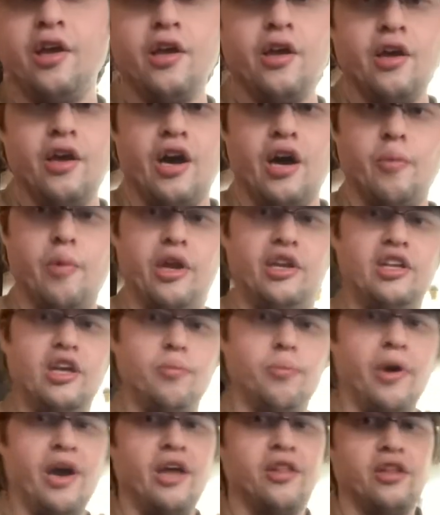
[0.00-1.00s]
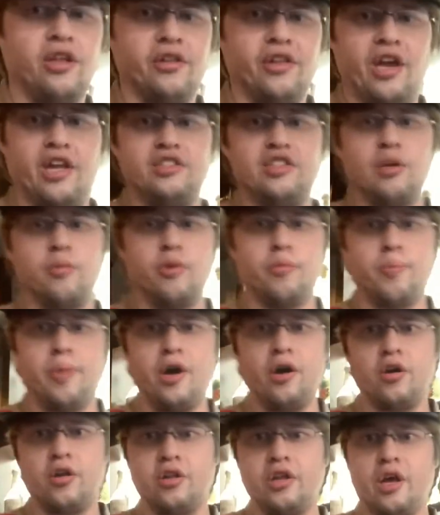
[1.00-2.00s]
I did buy the lightsaber
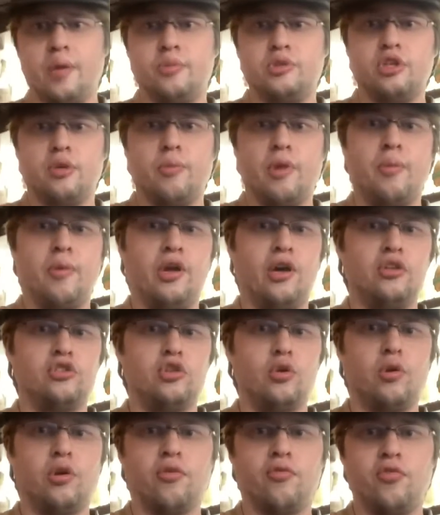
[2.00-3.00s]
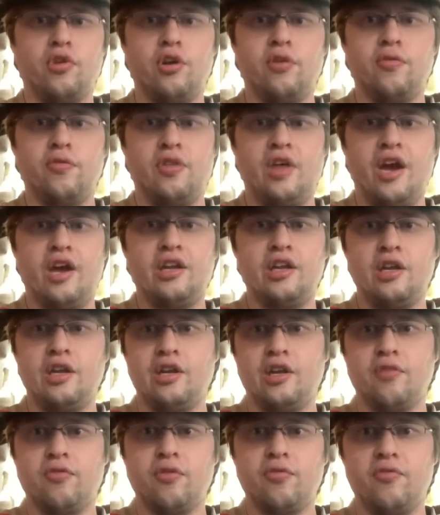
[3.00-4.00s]
belt clip, so maybe I'll do a review of that in a
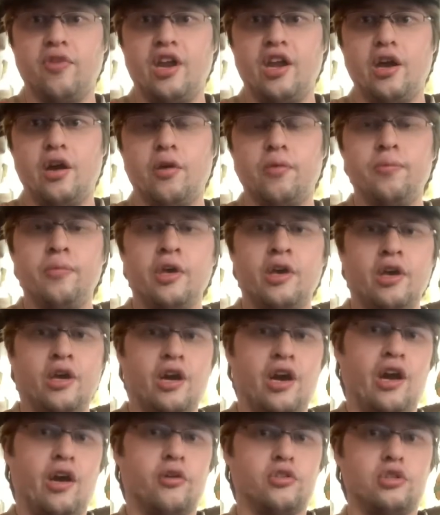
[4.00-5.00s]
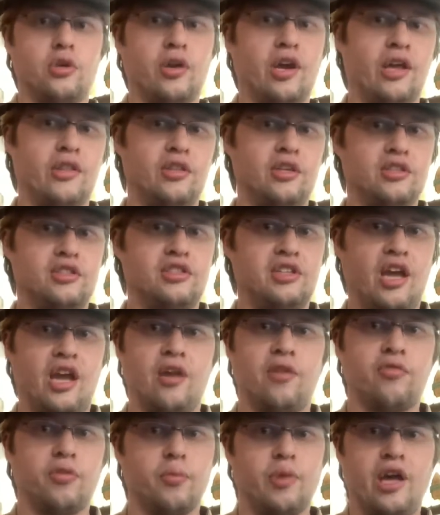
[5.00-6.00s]
different video. I also got the
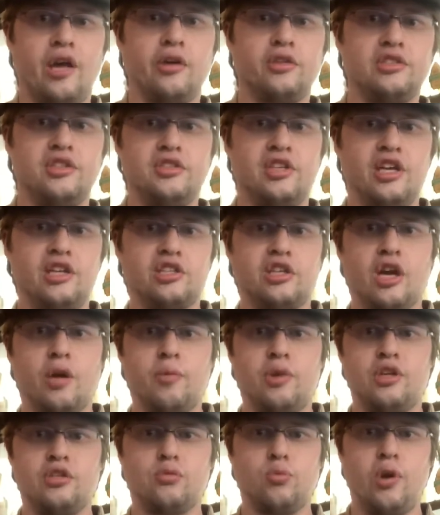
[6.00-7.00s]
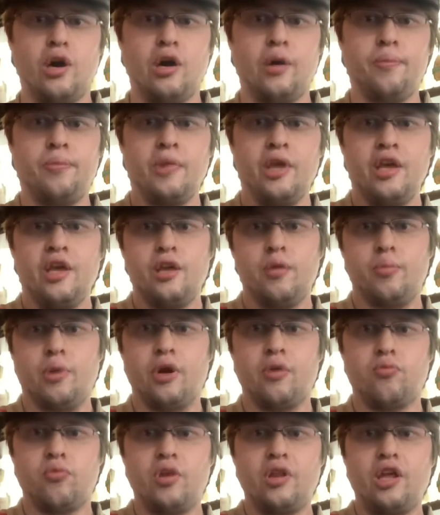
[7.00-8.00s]
stand from Galaxy's Edge coming as well.
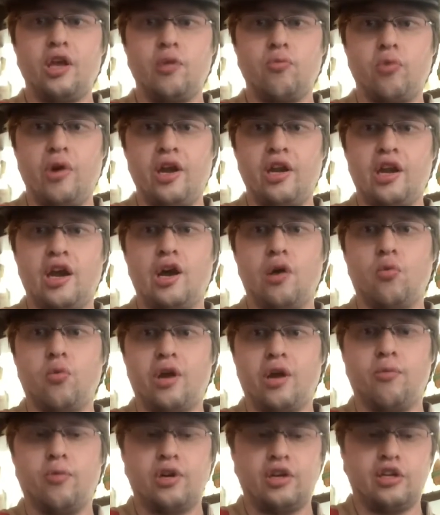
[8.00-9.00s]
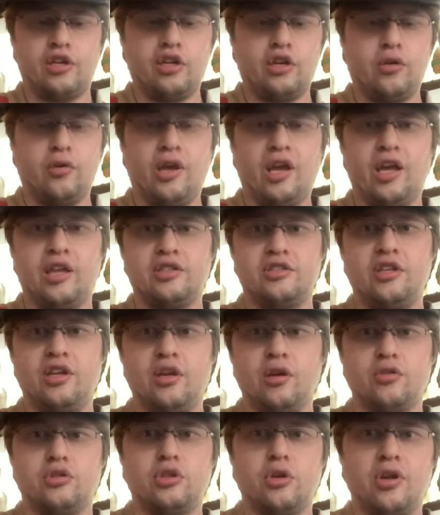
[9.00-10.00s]
But really, right now, what I wanted to do is,
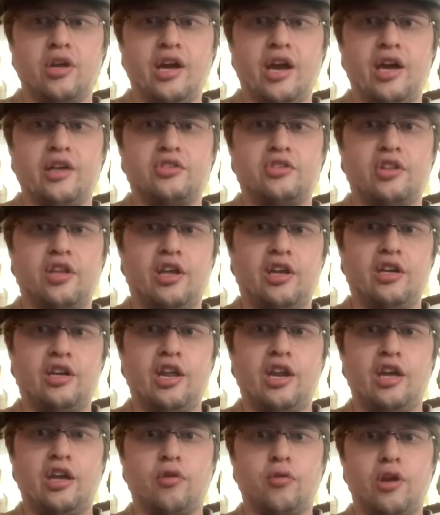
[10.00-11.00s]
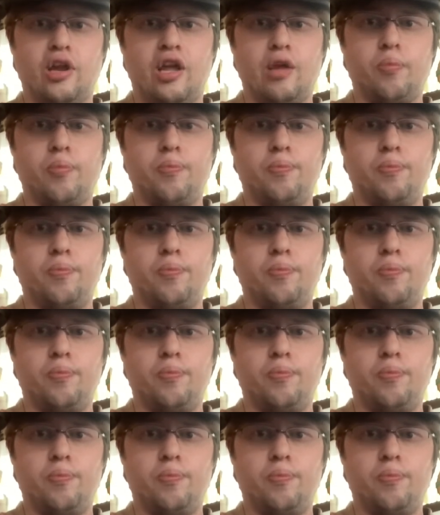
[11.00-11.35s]
show you guys the nitty-gritty,